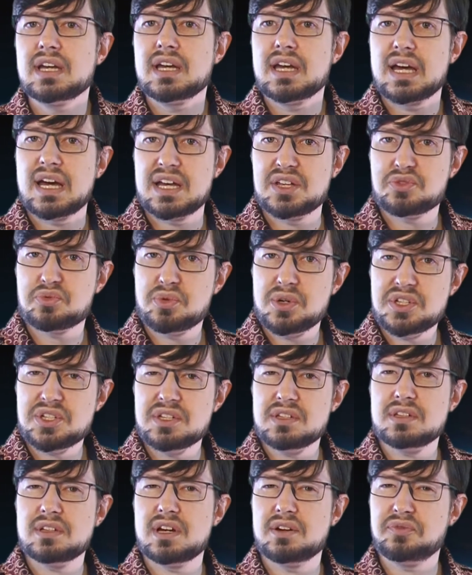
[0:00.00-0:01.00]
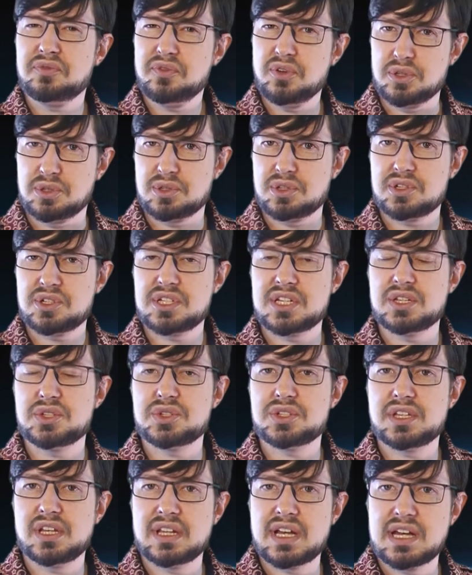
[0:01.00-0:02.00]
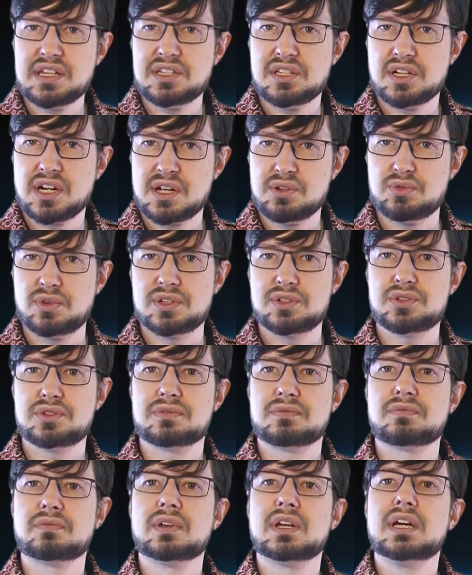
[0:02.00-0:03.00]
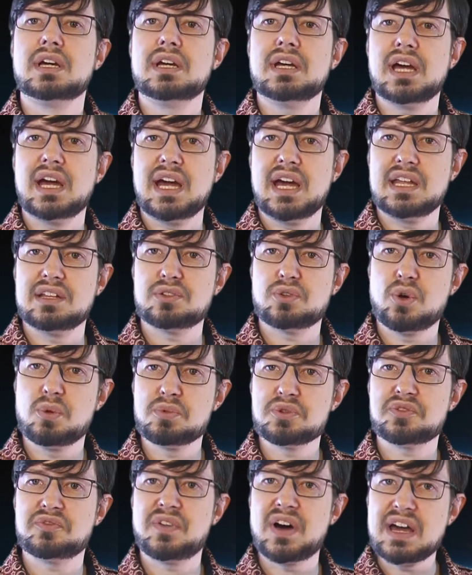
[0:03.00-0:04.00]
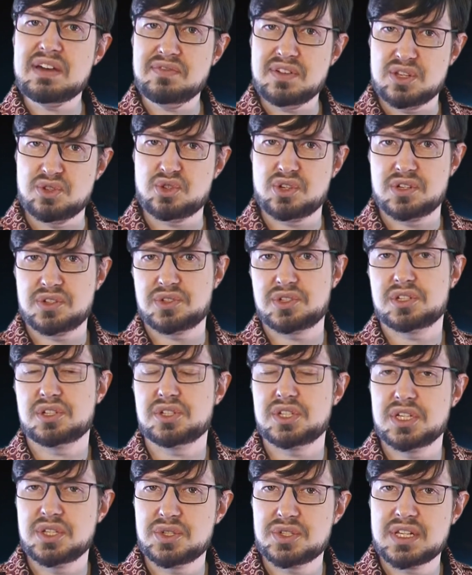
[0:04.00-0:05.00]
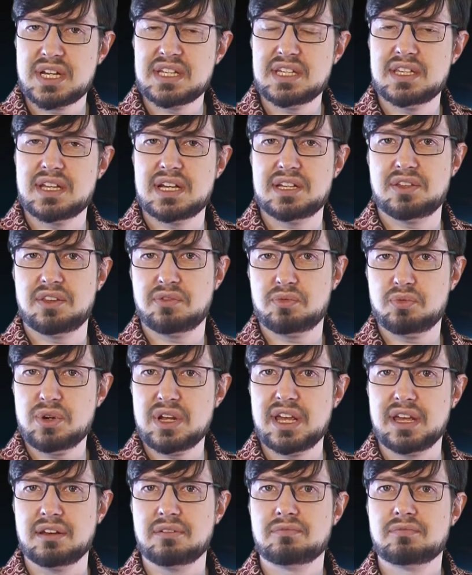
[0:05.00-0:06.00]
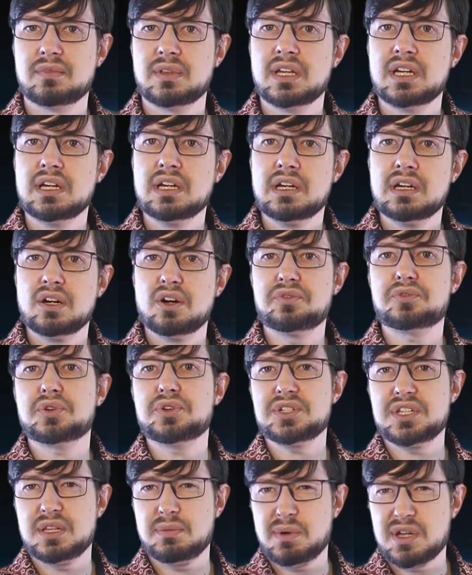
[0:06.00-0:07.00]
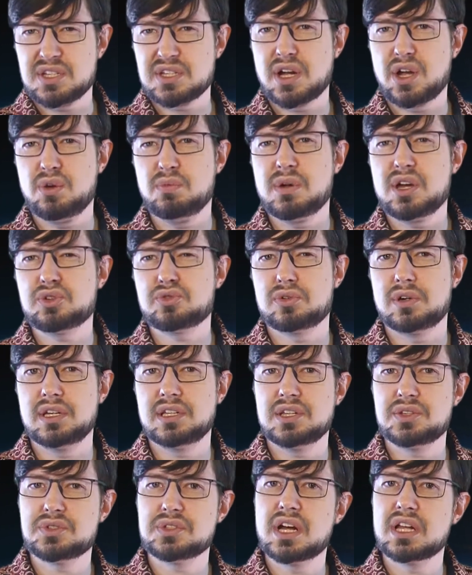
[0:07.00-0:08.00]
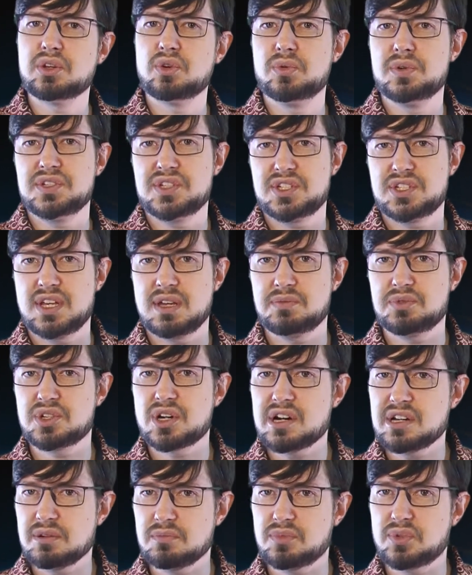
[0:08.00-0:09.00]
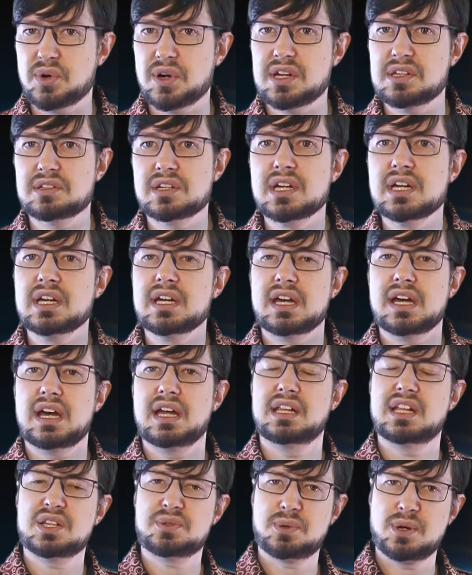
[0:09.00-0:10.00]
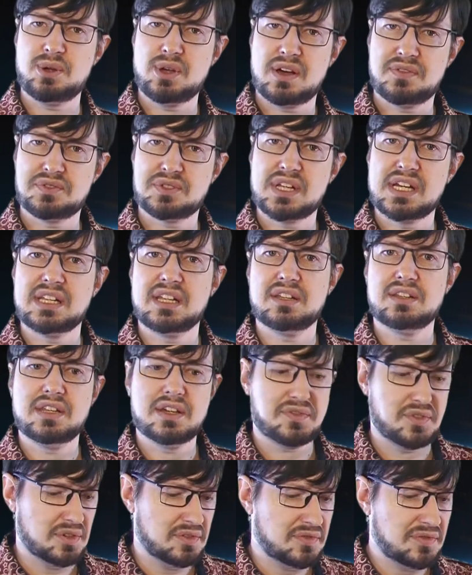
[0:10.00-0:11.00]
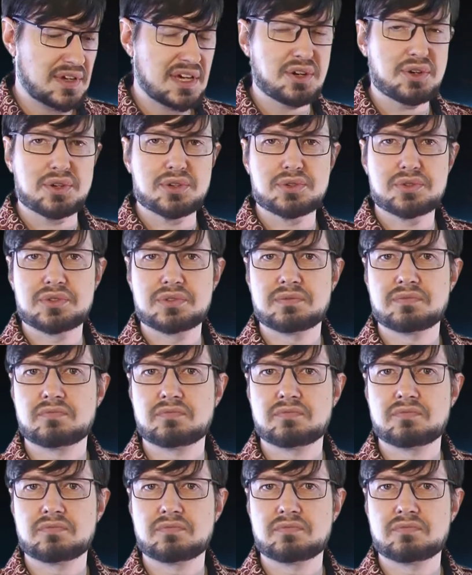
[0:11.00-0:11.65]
has risen a foot since the 1900s and almost 5 inches since 1993. Of course, it depends how you measure it. It's not always the same starting point, and that's why you have slightly different figures.